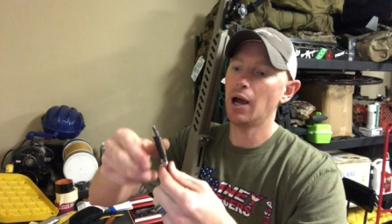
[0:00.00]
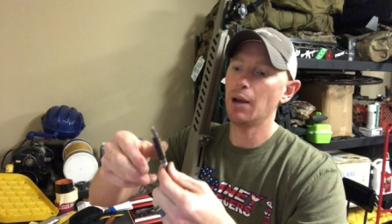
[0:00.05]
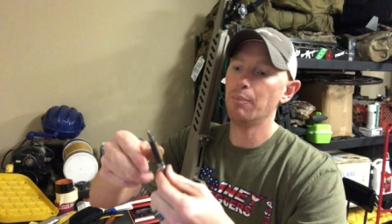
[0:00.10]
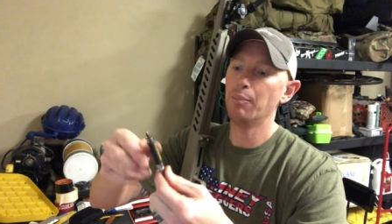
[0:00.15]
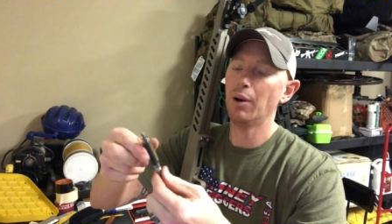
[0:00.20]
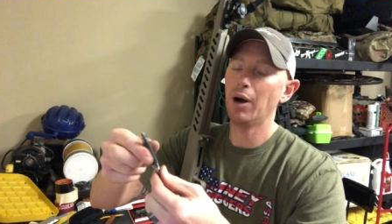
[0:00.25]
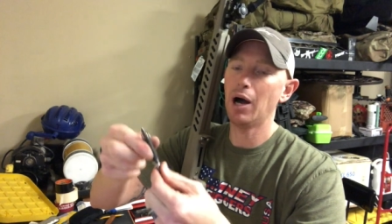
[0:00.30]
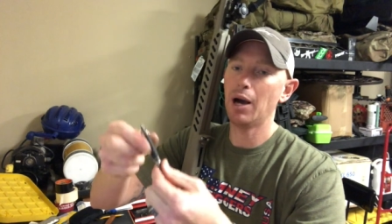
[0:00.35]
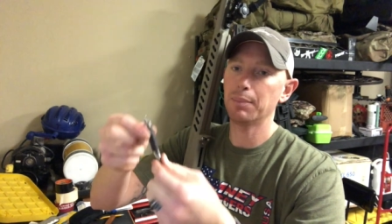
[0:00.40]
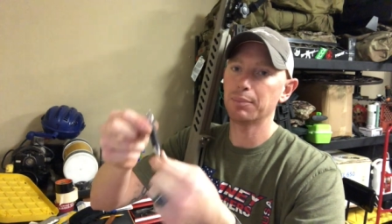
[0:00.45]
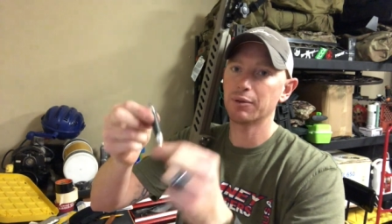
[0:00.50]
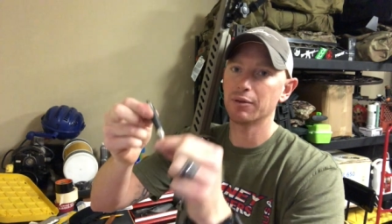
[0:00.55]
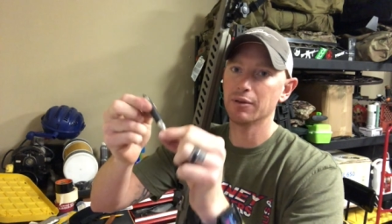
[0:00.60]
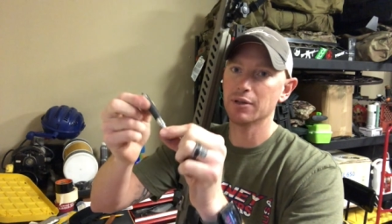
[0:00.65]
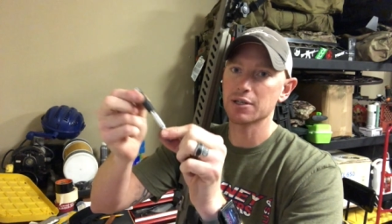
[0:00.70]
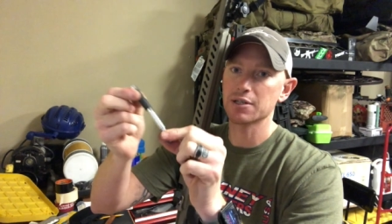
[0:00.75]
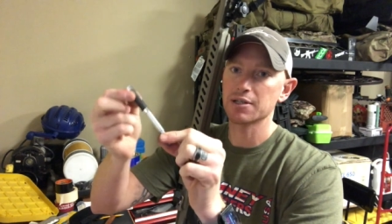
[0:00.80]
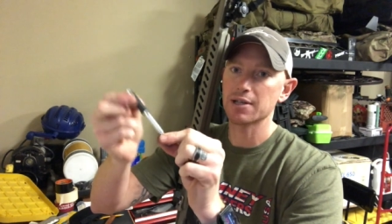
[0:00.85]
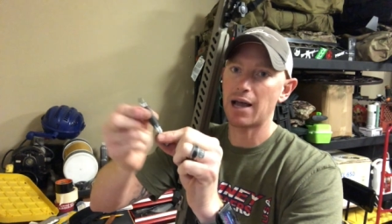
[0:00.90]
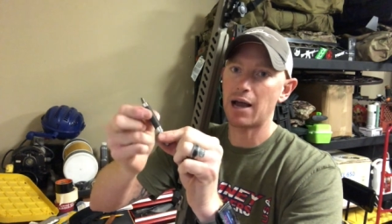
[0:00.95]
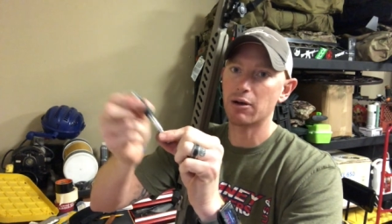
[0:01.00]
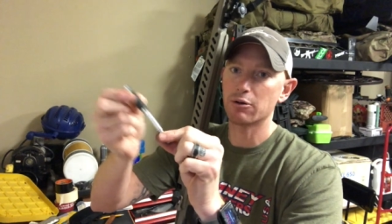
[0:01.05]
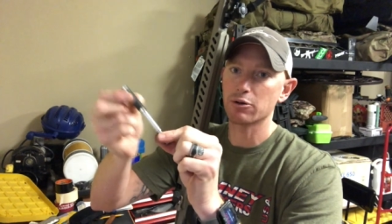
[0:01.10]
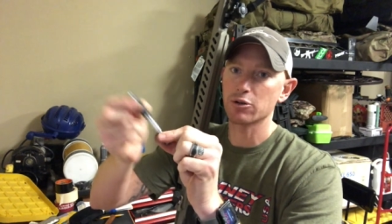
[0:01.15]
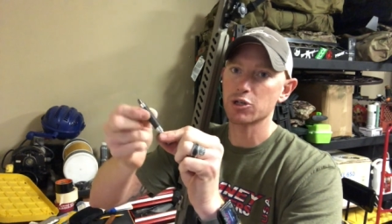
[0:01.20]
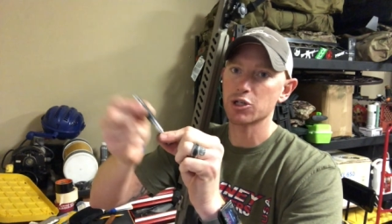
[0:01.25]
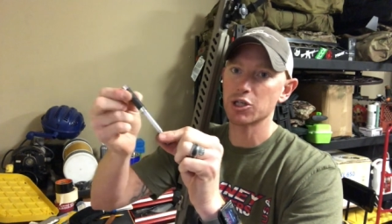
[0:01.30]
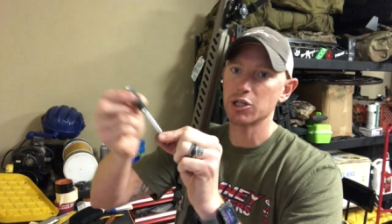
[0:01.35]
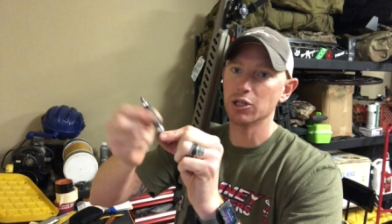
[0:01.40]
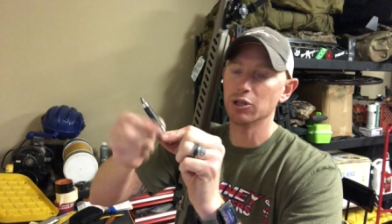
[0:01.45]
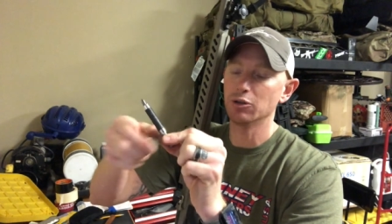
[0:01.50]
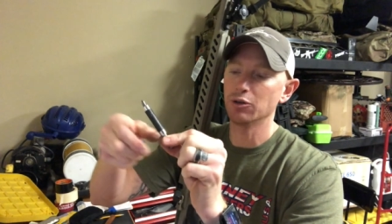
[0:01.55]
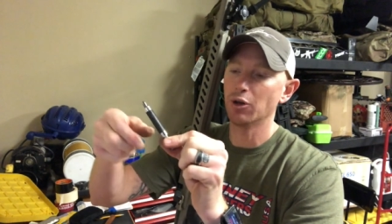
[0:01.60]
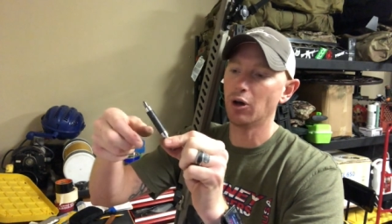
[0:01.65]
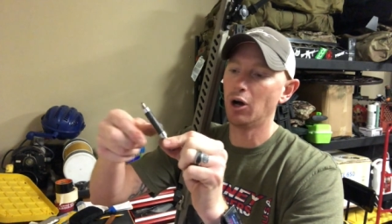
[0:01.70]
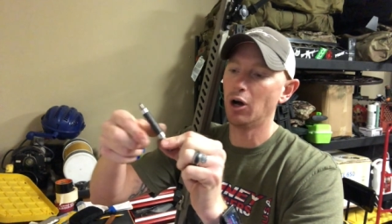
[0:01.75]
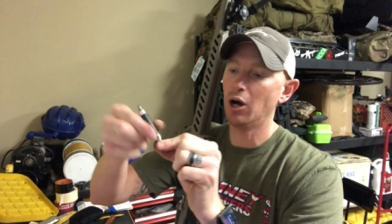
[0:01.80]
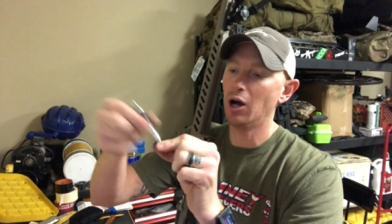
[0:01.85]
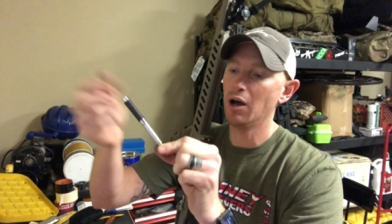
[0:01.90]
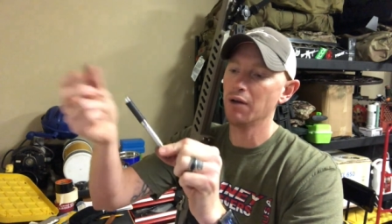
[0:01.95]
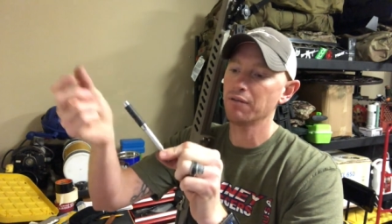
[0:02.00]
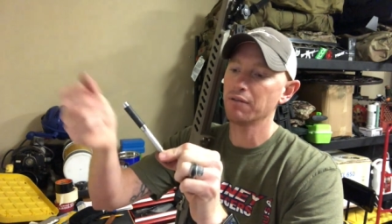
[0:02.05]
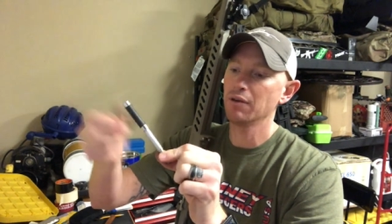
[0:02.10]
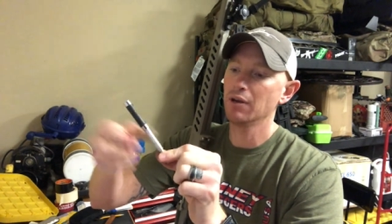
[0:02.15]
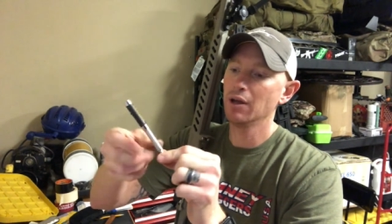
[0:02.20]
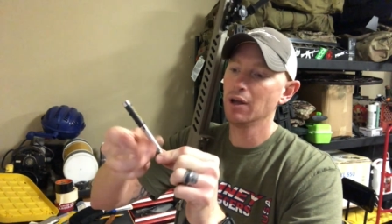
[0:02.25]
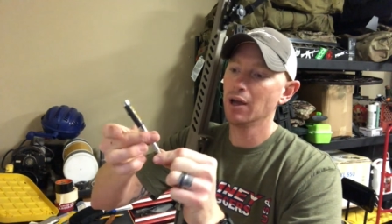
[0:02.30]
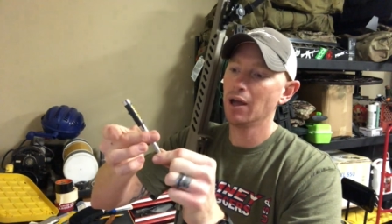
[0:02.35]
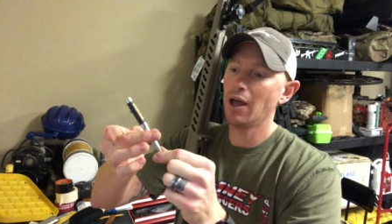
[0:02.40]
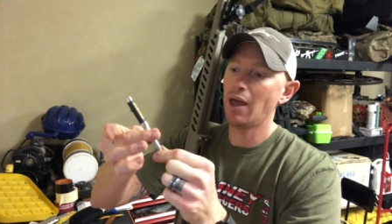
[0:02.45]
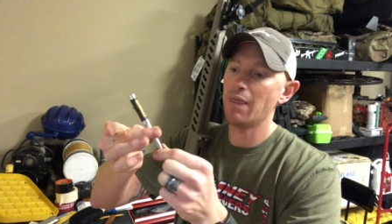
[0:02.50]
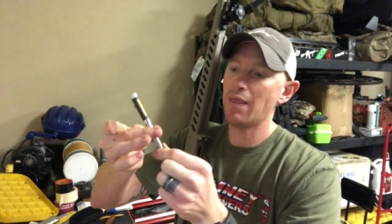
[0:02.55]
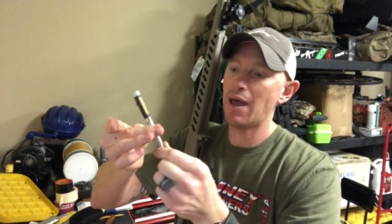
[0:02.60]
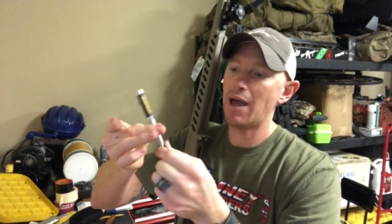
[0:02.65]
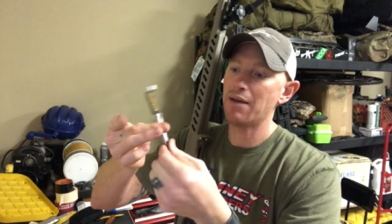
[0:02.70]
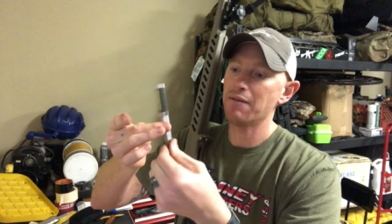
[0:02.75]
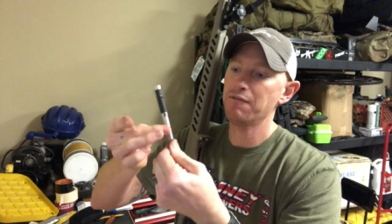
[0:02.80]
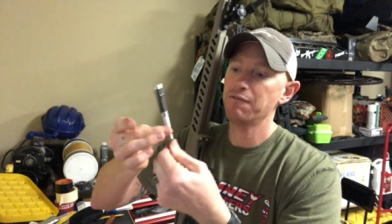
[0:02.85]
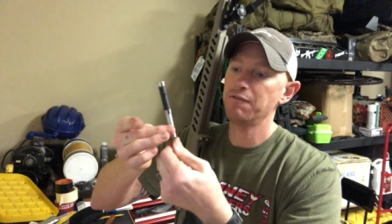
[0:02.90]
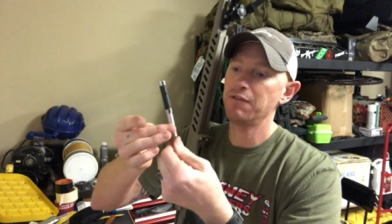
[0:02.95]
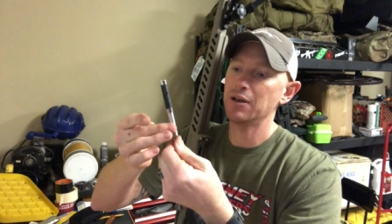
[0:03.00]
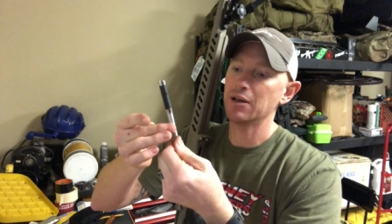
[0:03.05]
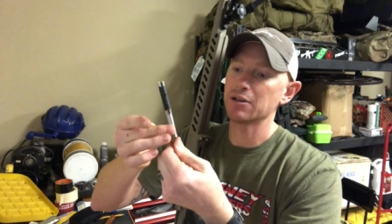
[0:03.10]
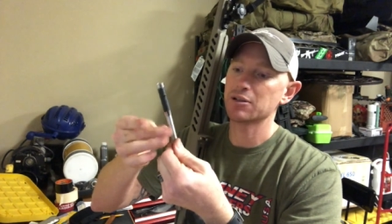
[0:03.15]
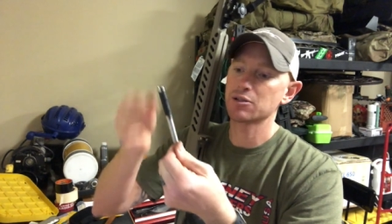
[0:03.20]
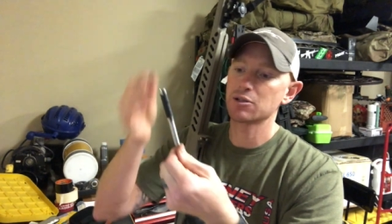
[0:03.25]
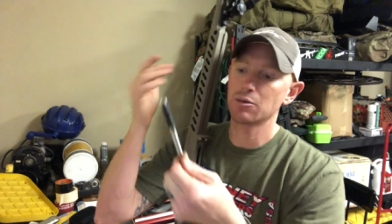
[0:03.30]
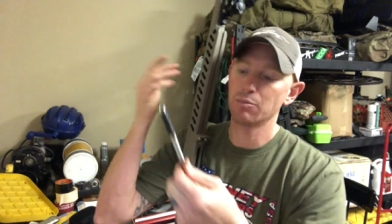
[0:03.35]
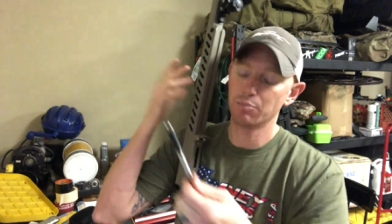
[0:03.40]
I popped this outer shield off and that fits